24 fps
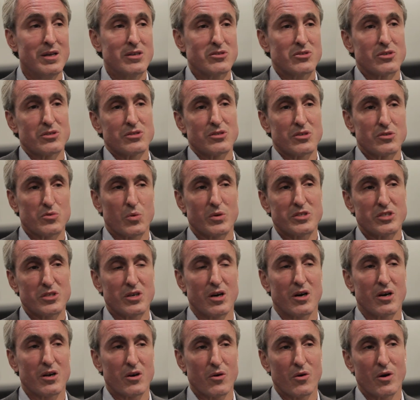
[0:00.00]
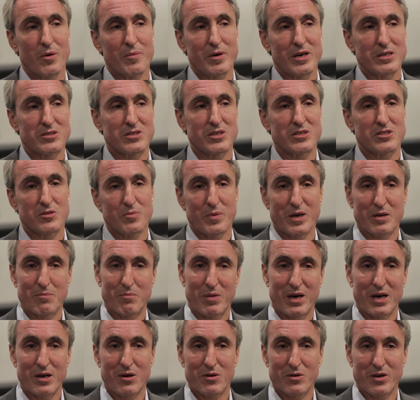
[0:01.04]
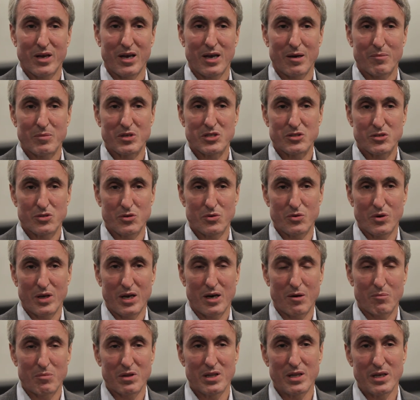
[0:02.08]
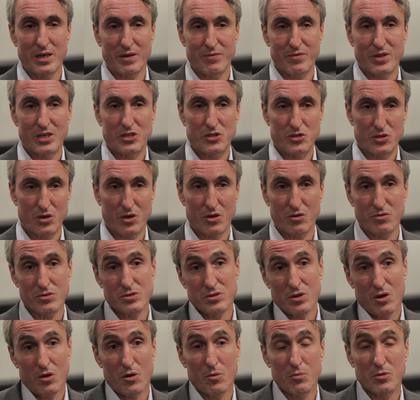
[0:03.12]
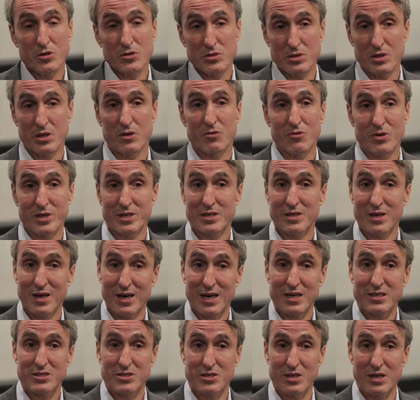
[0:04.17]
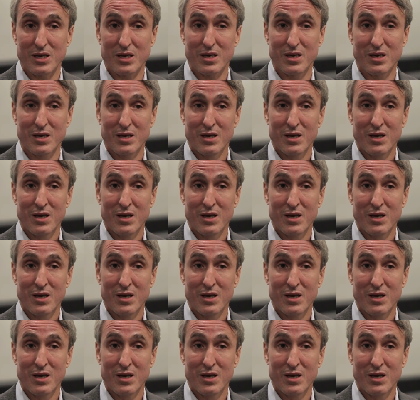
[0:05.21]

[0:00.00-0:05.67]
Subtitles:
She says, "What's the article about?" I said, "It's about biochemists who now believe that sugar is almost literally toxic."